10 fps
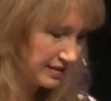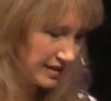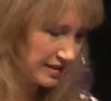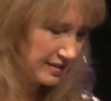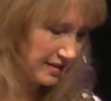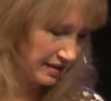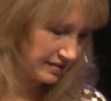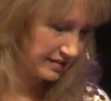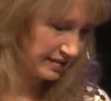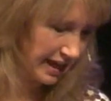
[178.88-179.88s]
says
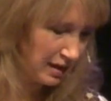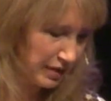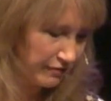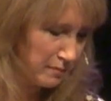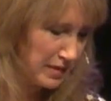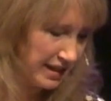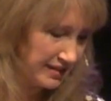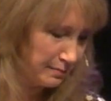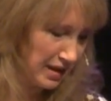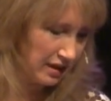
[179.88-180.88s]
this. It'll be familiar
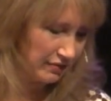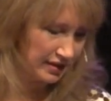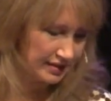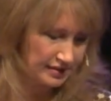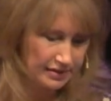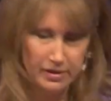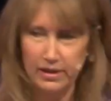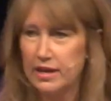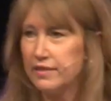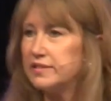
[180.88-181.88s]
to many of us.
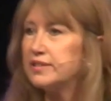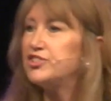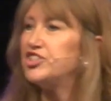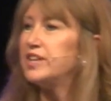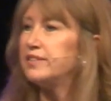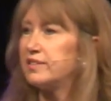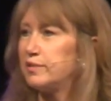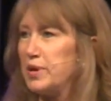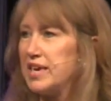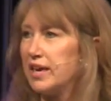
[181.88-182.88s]
This is Jesus
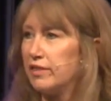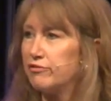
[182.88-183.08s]
speaking